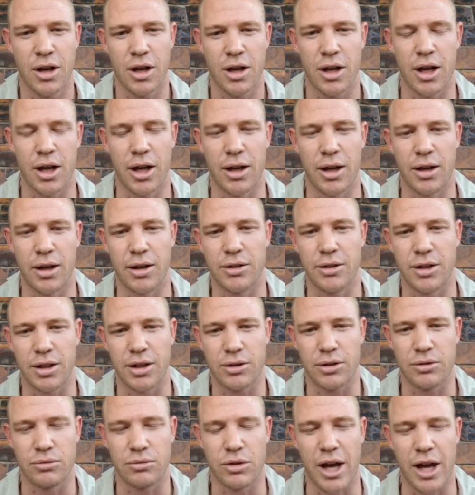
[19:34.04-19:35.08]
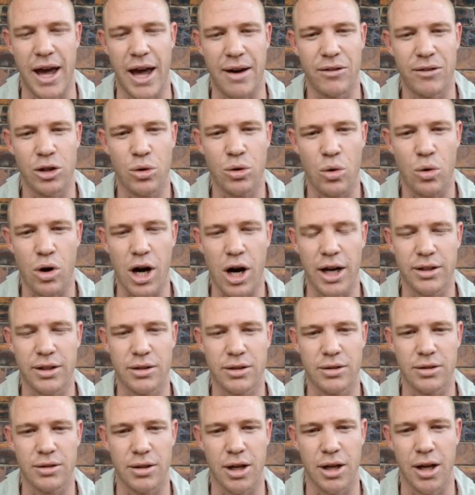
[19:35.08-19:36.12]
they haven't
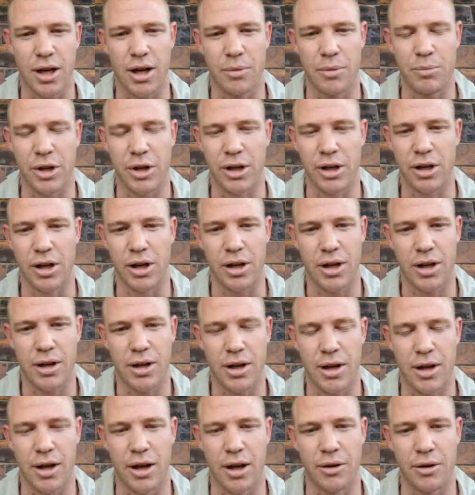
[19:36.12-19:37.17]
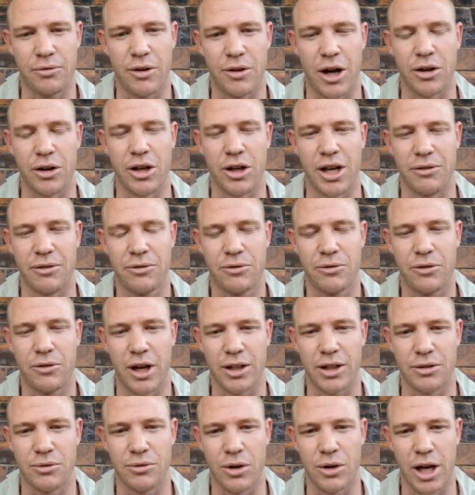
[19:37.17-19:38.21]
quite been found an
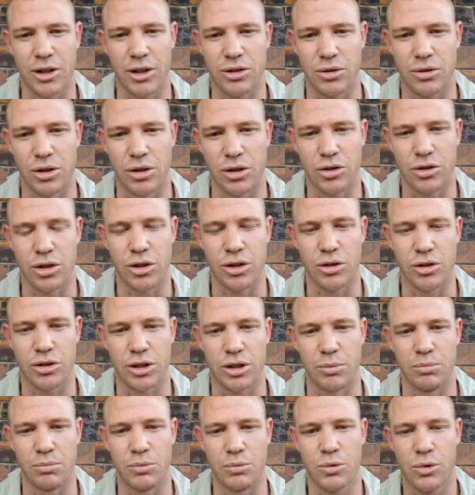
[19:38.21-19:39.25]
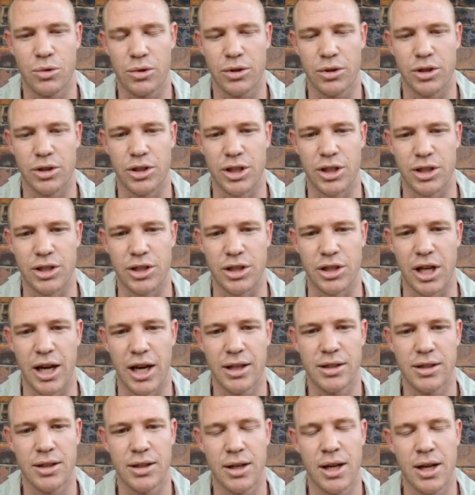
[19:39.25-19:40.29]
effective way to introduce them just
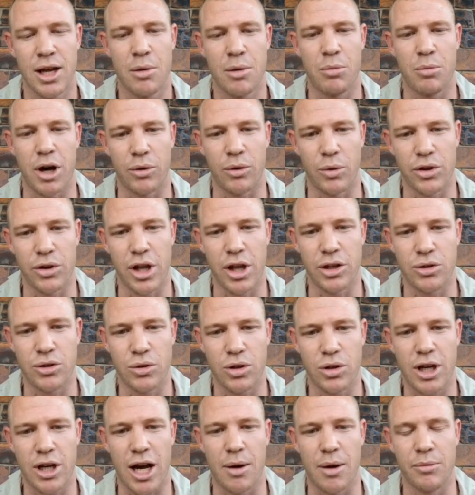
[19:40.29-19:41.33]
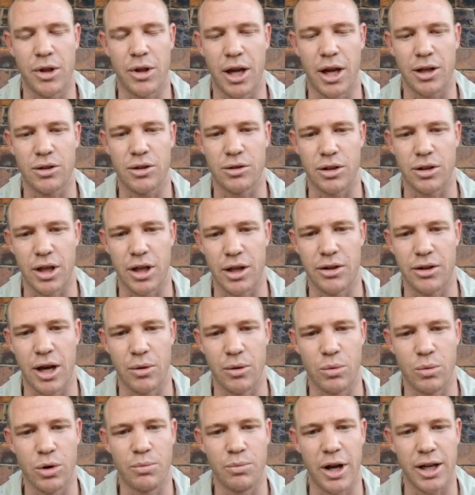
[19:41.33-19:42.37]
yet, but when they do come, they
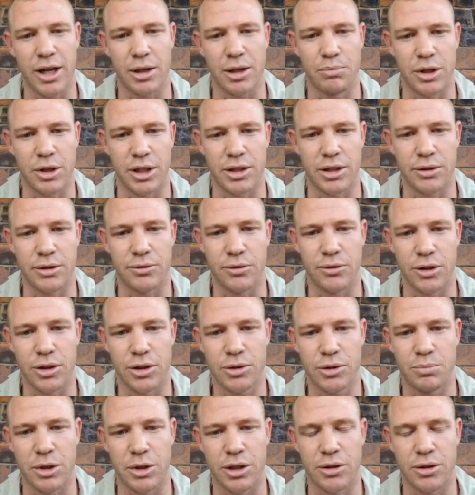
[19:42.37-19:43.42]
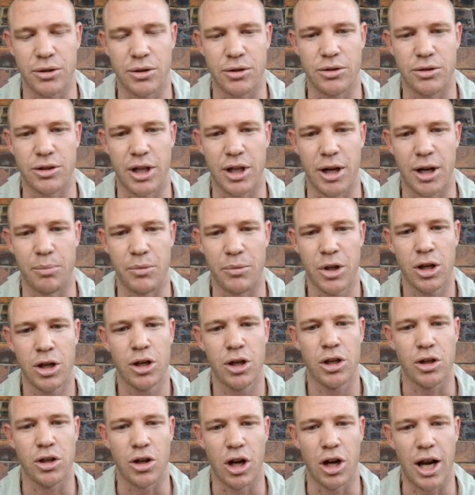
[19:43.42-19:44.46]
will make a big difference, because
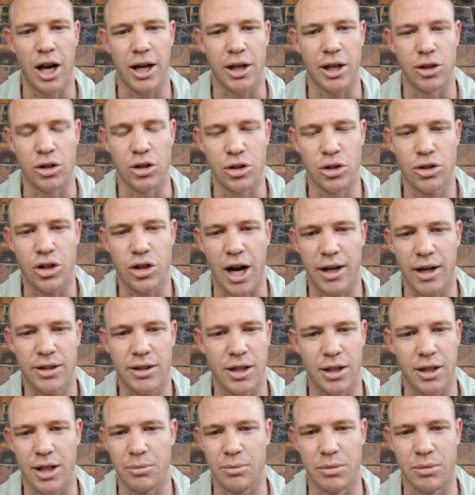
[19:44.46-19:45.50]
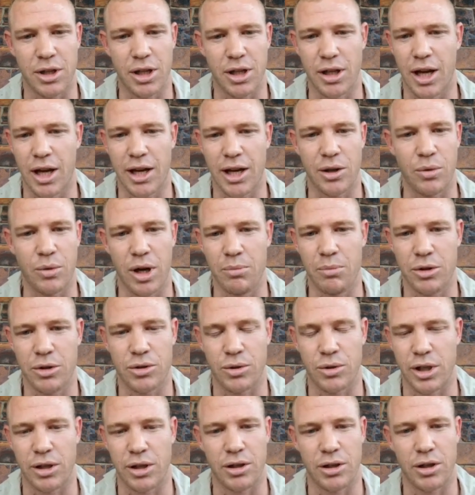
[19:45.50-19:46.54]
like a new tractor can be anywhere
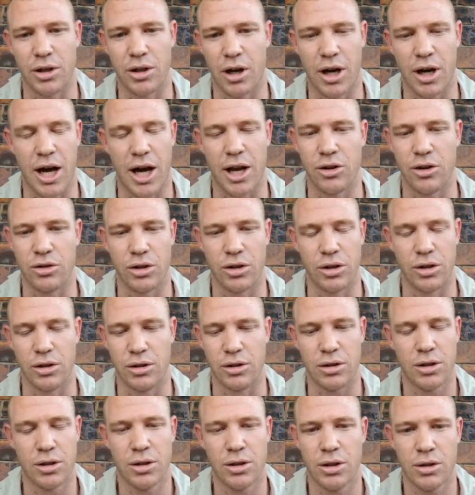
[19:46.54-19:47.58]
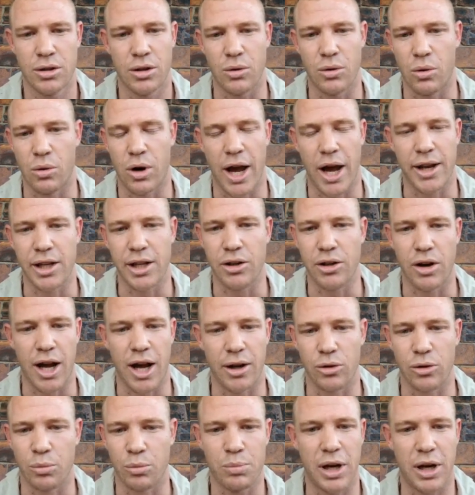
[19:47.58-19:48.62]
between 100 or 80
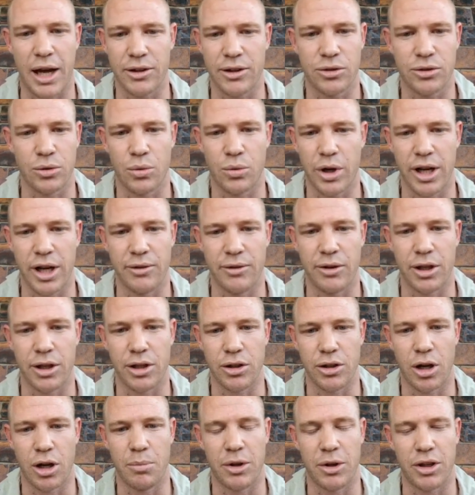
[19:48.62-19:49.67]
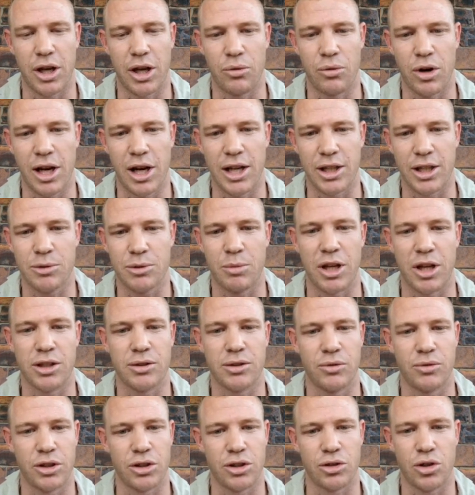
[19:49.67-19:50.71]
grand or plus or whatever, but they're really
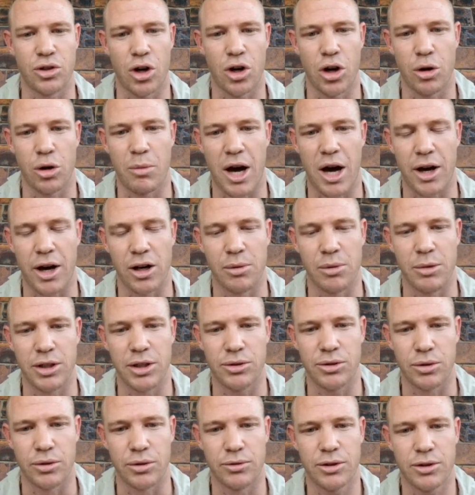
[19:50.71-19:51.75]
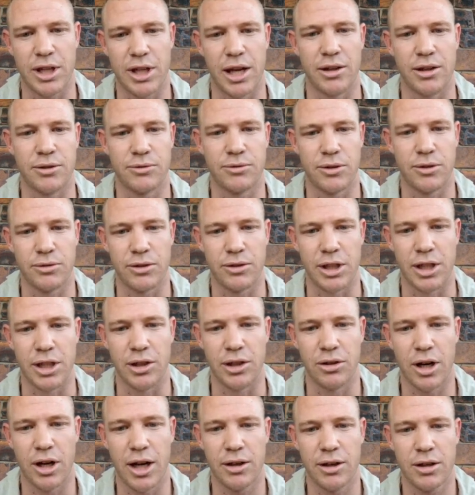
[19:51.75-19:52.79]
expensive, whereas a drone might only be sort of 10 to 15
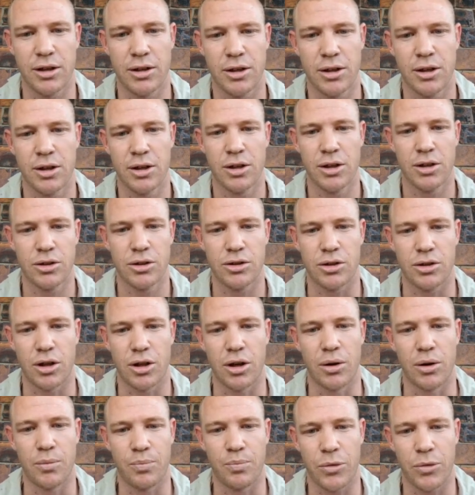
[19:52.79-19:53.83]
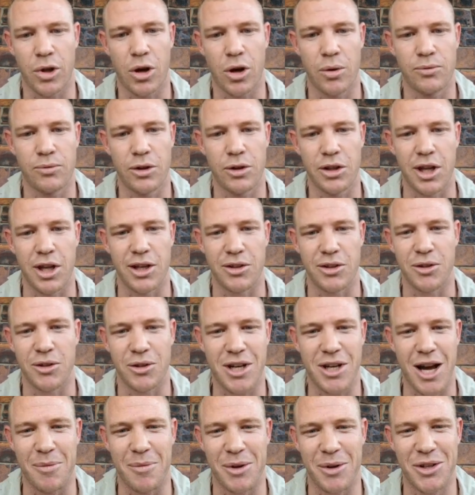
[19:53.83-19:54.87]
grand. So hopefully they do
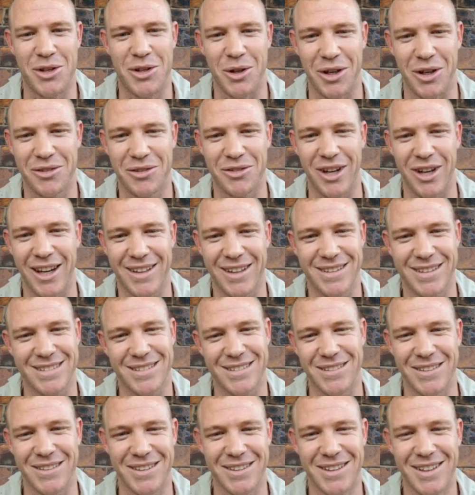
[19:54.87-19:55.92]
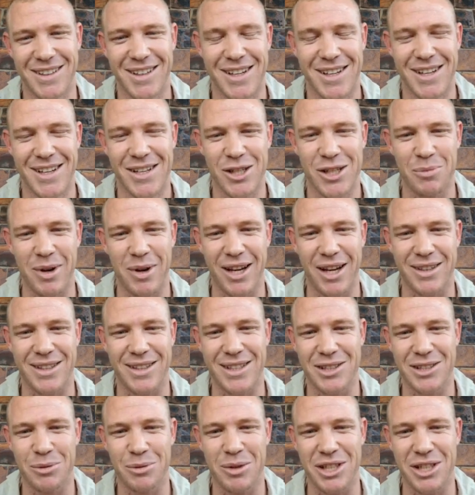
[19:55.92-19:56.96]
come into effect to make
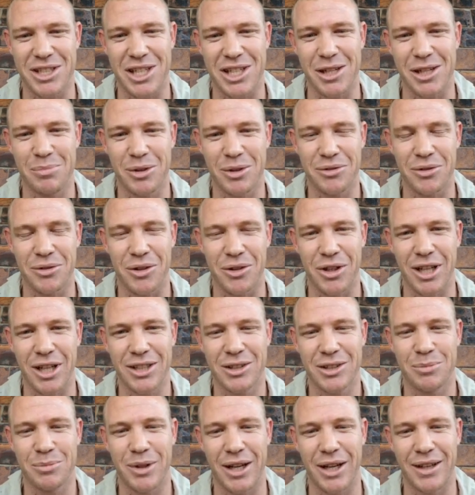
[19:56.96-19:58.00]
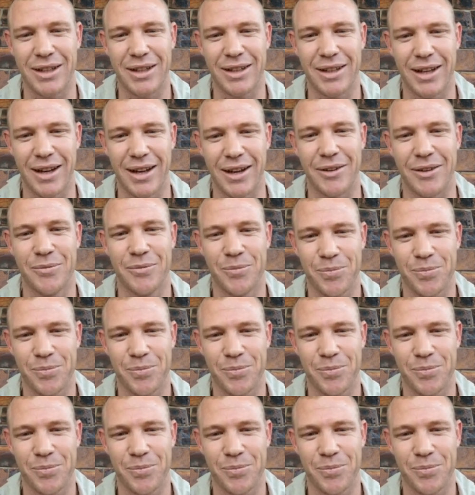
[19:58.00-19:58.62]
things a bit cheaper for us. But yeah.